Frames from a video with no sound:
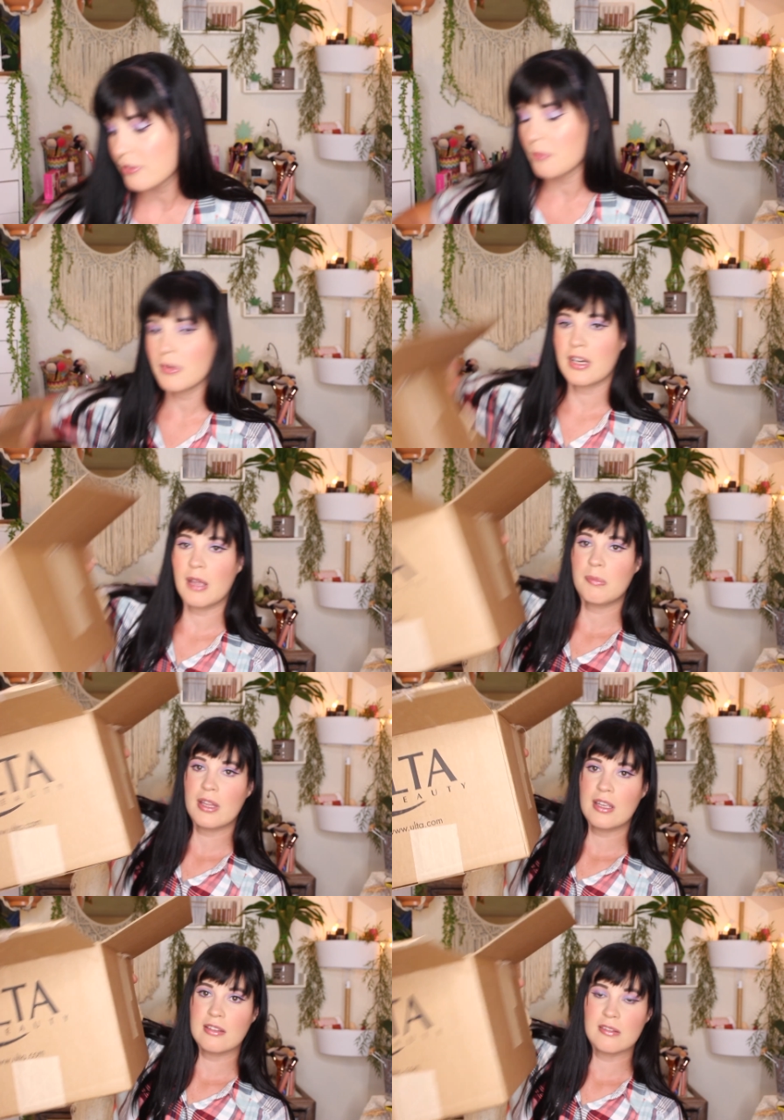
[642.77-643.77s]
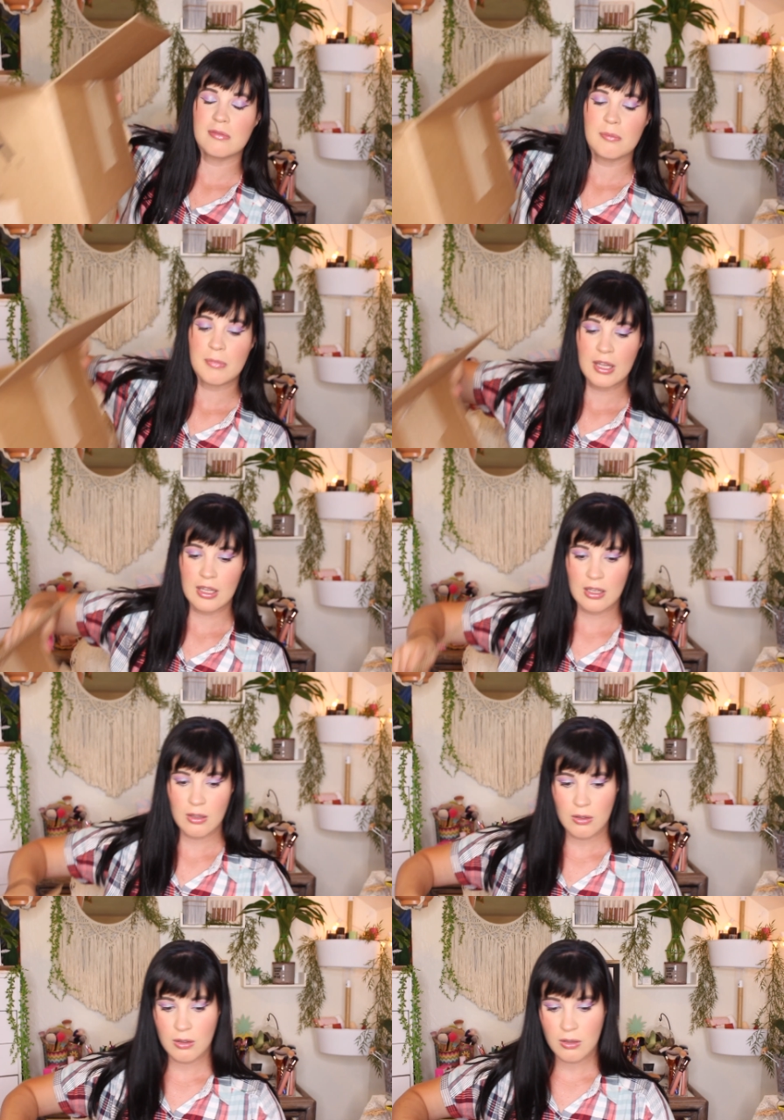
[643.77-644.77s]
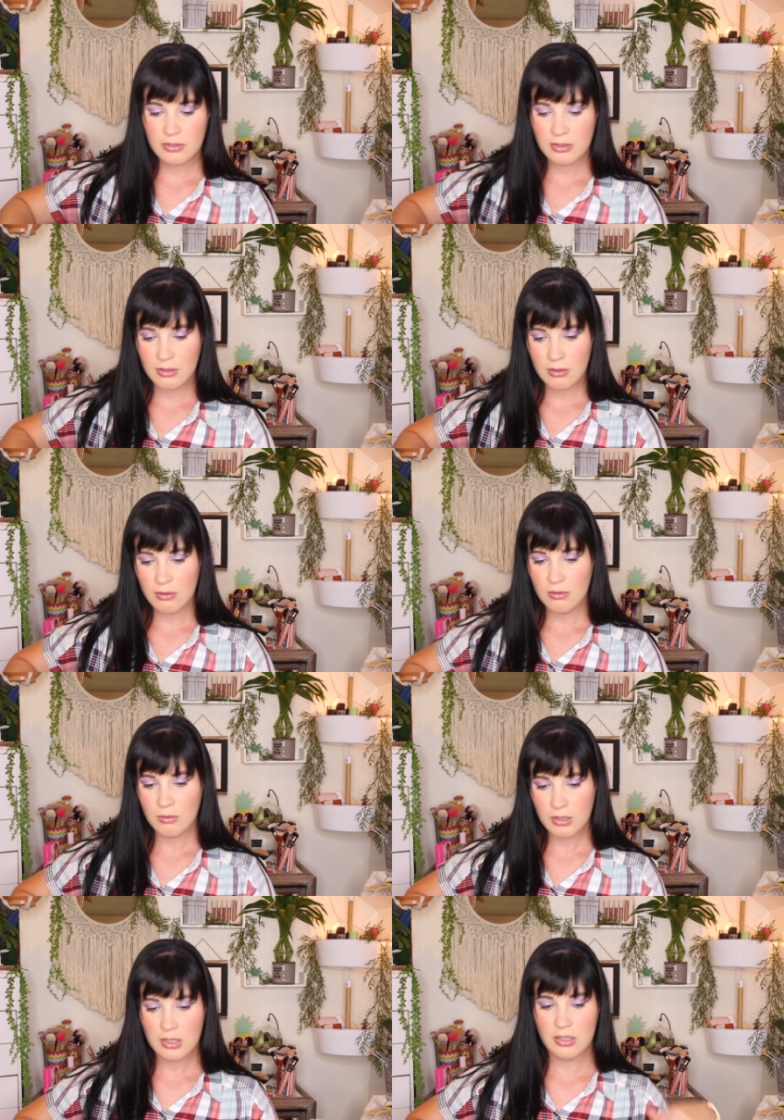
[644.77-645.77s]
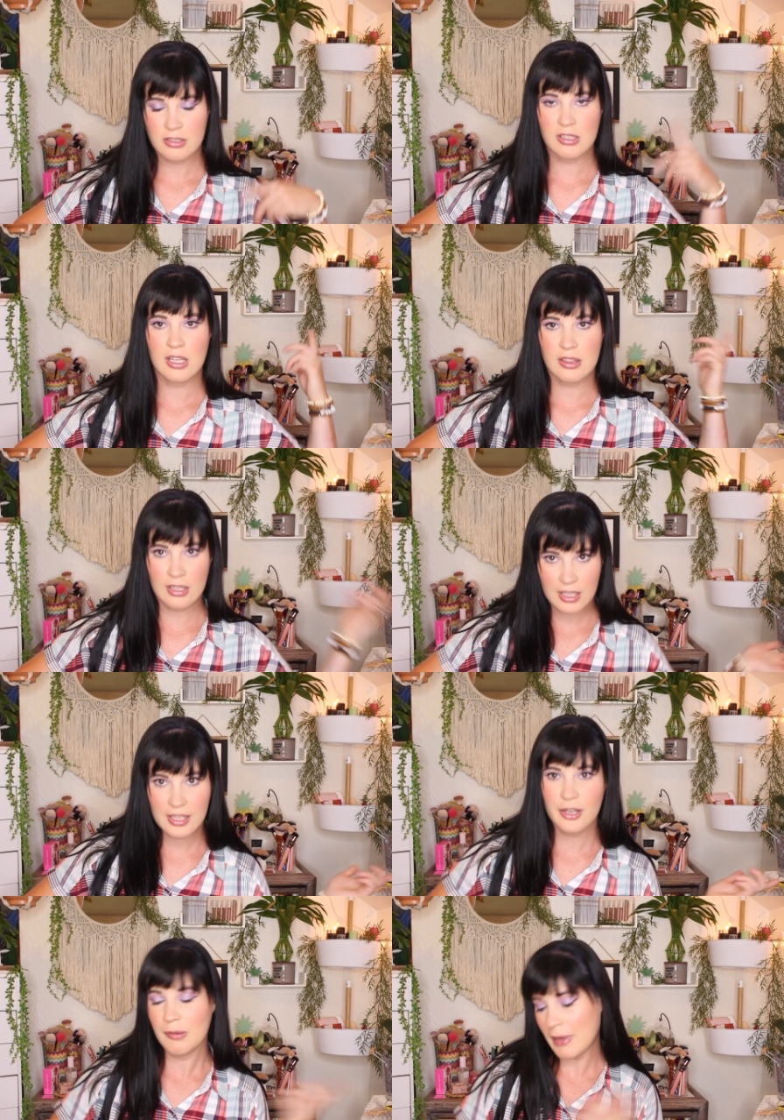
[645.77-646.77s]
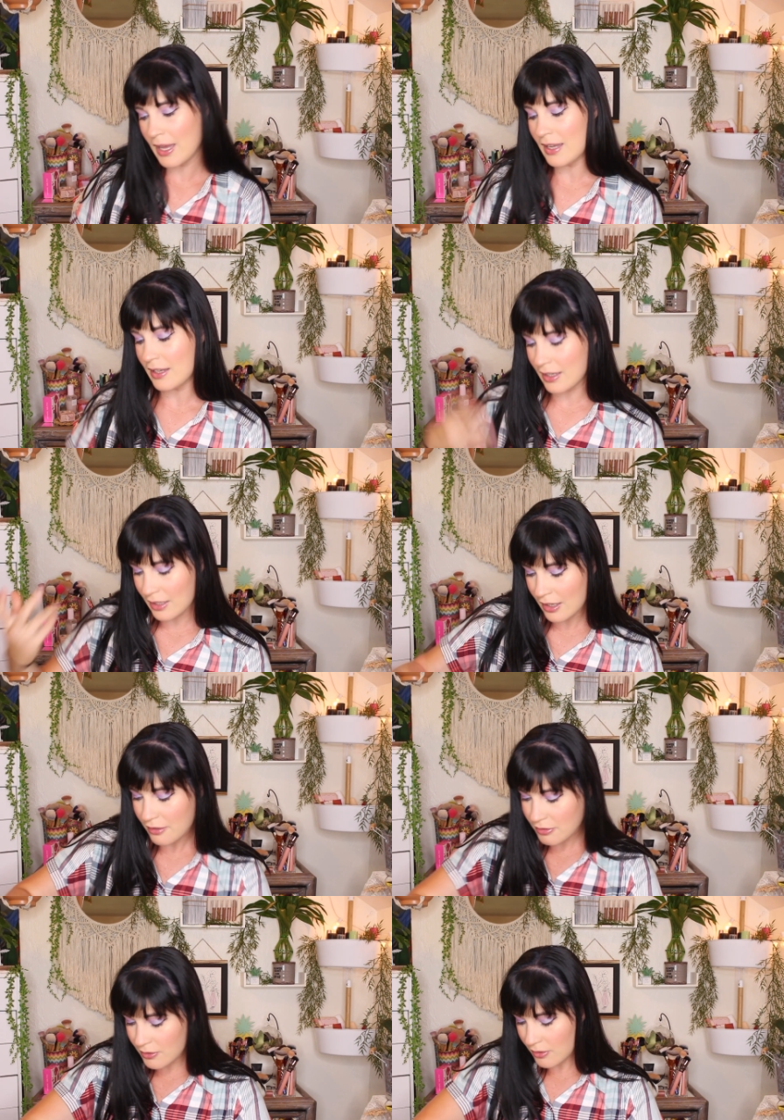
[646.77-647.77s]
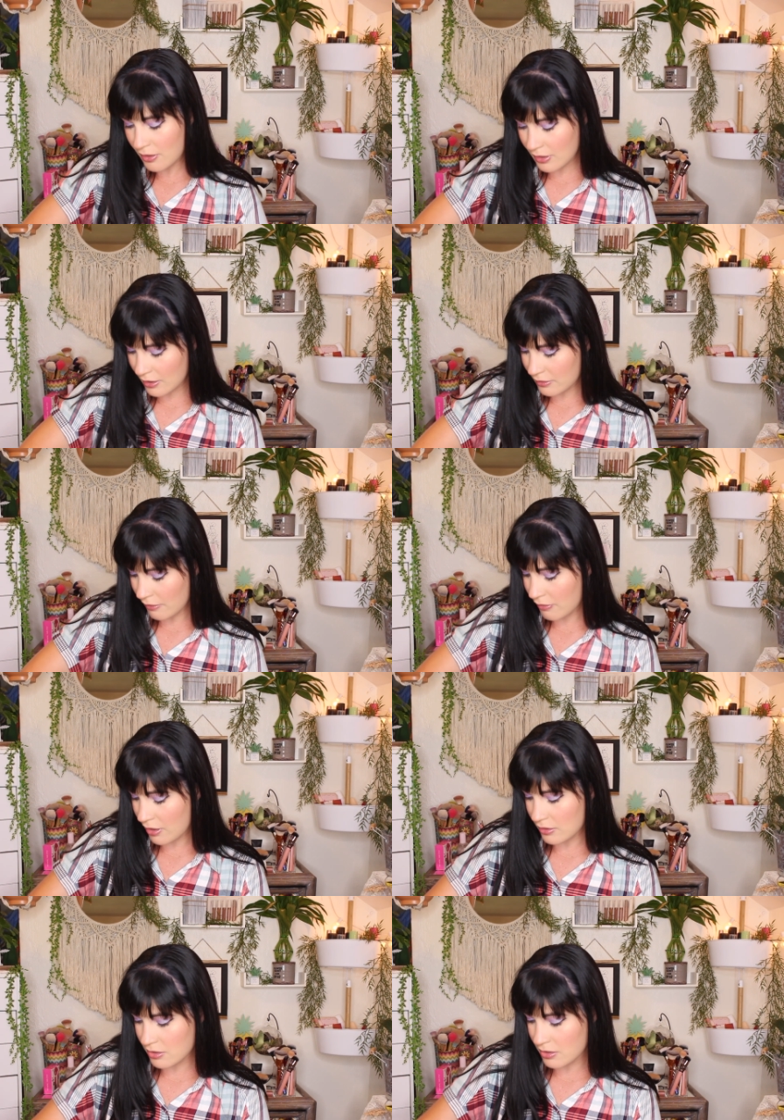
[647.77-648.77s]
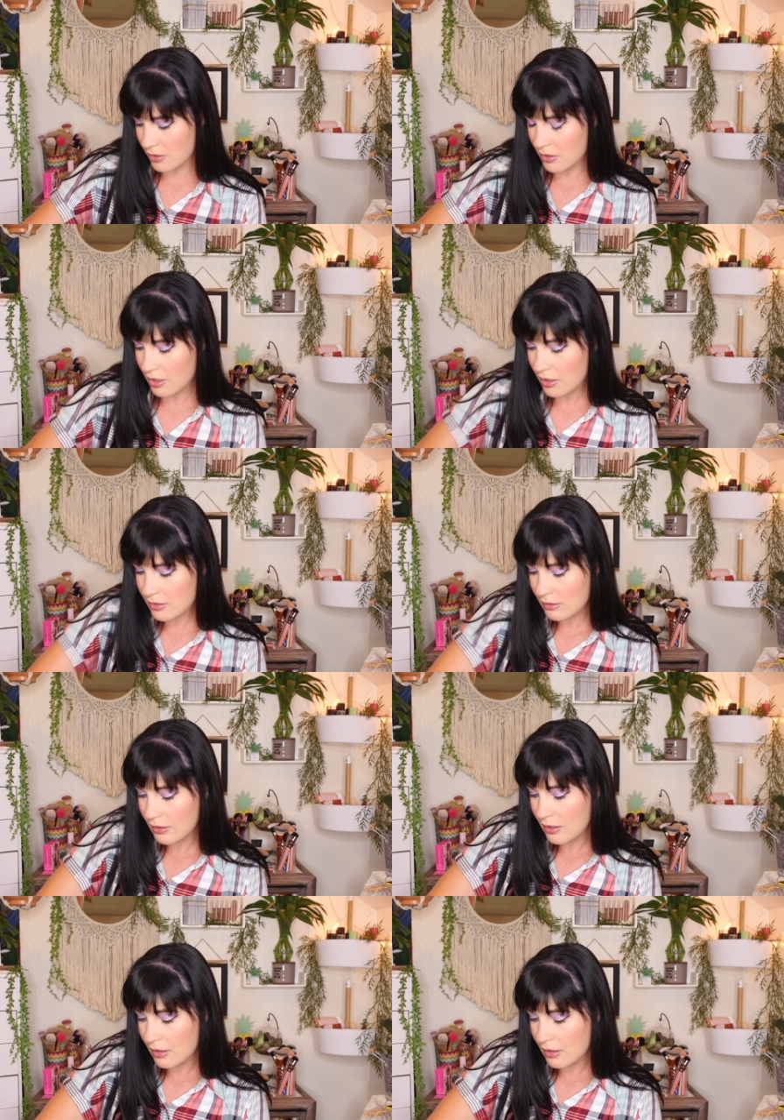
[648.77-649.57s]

from when I placed my Ulta order to get the clear bag. I got a few other things I forgot to show you guys.